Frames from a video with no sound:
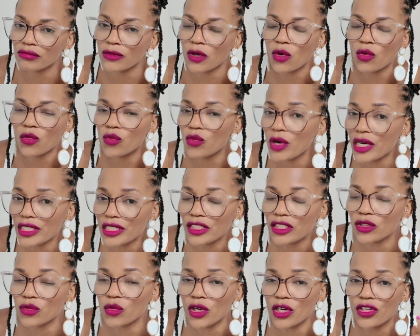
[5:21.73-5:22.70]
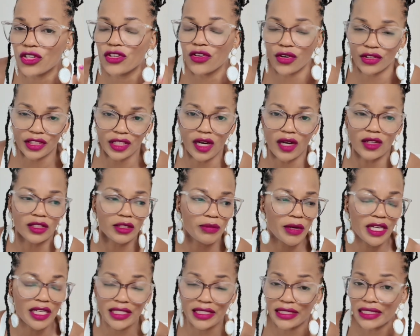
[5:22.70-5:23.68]
What are your thoughts?
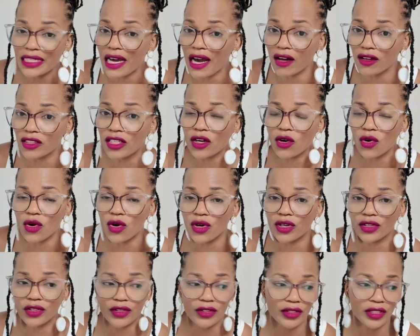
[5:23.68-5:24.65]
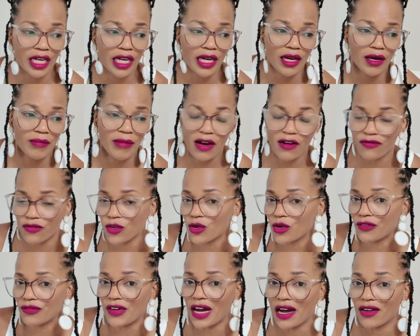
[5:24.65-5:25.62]
Because see, I only ordered about 4 or
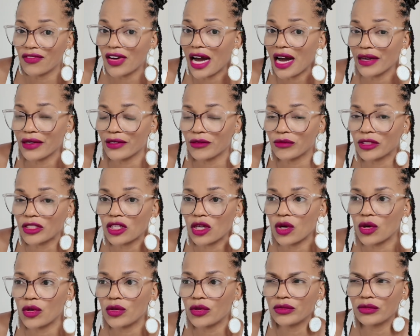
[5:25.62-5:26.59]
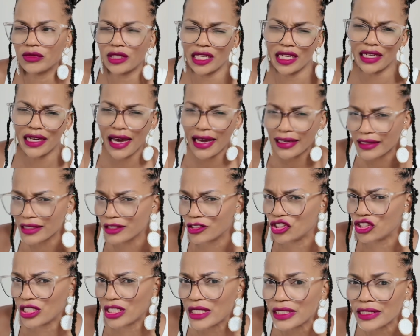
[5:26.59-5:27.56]
5 items. So can I
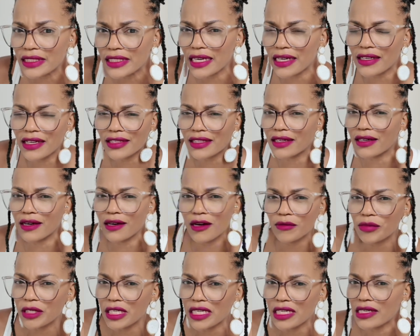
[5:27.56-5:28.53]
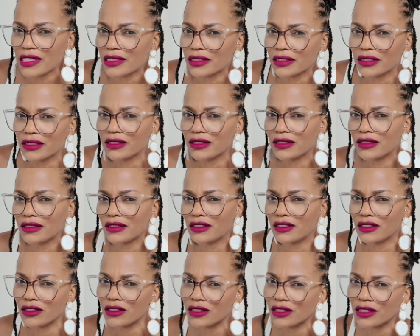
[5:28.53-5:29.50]
legit say that the company is
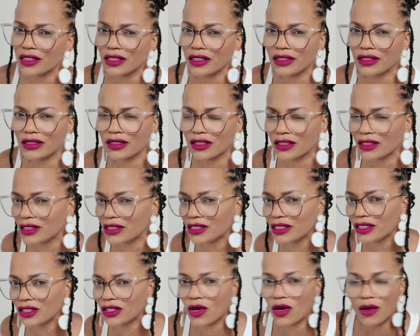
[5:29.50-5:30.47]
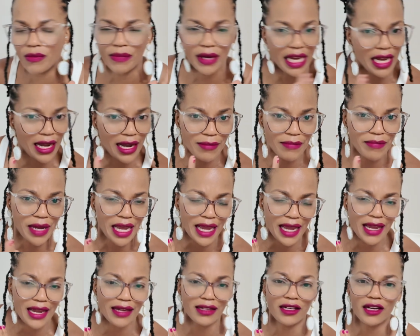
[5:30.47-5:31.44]
good or
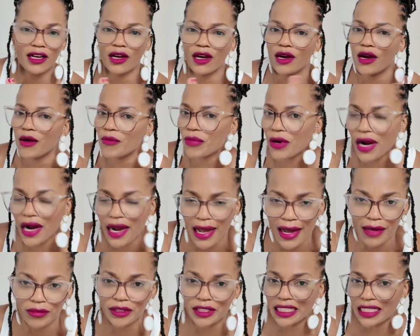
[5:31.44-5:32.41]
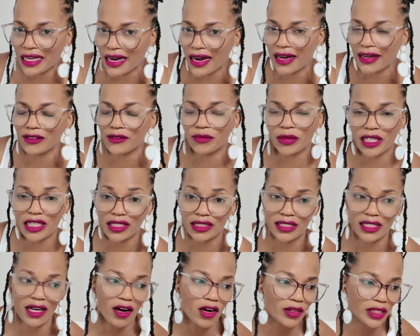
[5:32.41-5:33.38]
bad? Perhaps not, because
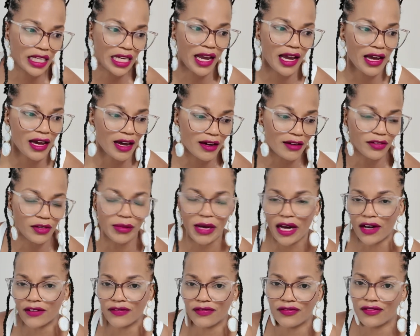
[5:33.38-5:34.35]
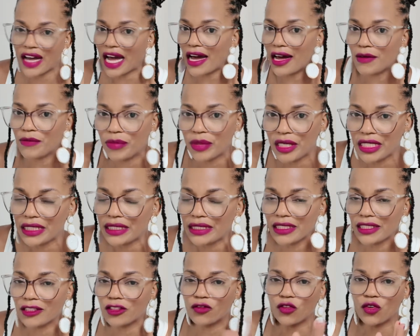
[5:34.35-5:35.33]
I only have about 4
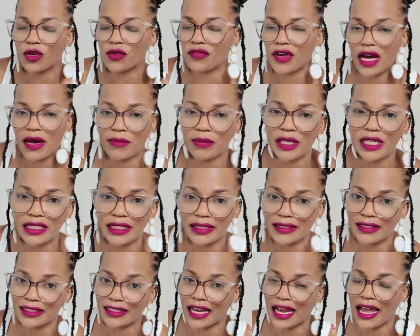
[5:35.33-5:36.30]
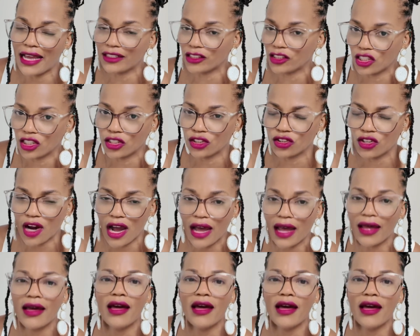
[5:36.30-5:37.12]
or 5 pieces to actually try.